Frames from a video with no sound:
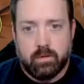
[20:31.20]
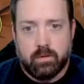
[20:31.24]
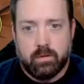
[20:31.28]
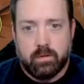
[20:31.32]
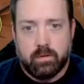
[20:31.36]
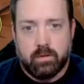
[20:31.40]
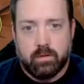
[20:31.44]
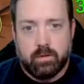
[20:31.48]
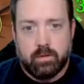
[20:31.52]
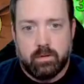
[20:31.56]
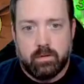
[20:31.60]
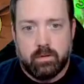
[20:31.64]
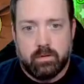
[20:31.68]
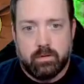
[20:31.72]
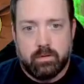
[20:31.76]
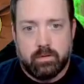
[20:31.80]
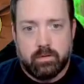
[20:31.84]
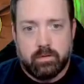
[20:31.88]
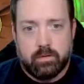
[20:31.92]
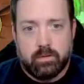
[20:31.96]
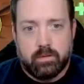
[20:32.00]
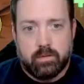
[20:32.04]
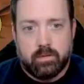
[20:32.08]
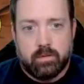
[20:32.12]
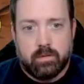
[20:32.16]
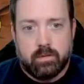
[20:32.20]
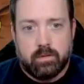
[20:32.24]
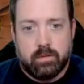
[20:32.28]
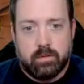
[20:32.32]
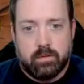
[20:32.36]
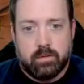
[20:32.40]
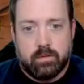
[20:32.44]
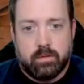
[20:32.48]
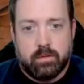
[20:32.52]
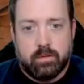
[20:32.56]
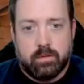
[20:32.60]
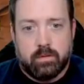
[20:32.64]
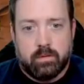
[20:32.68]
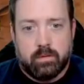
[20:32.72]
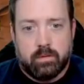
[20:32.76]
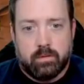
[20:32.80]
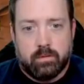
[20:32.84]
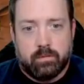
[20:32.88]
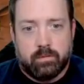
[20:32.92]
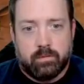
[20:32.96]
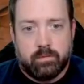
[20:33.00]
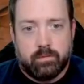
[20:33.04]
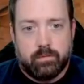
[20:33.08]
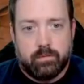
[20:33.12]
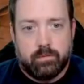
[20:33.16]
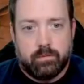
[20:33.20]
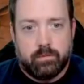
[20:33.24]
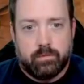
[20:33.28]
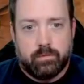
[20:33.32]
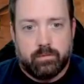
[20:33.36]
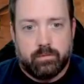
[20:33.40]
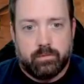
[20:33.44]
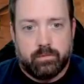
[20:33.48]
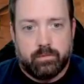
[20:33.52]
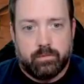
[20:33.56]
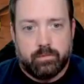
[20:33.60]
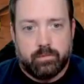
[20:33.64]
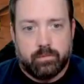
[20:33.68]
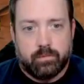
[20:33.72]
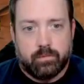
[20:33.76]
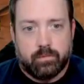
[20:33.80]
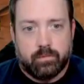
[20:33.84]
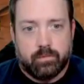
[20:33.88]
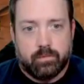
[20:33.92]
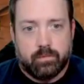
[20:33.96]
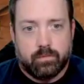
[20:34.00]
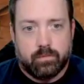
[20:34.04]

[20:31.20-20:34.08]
Nothing is said.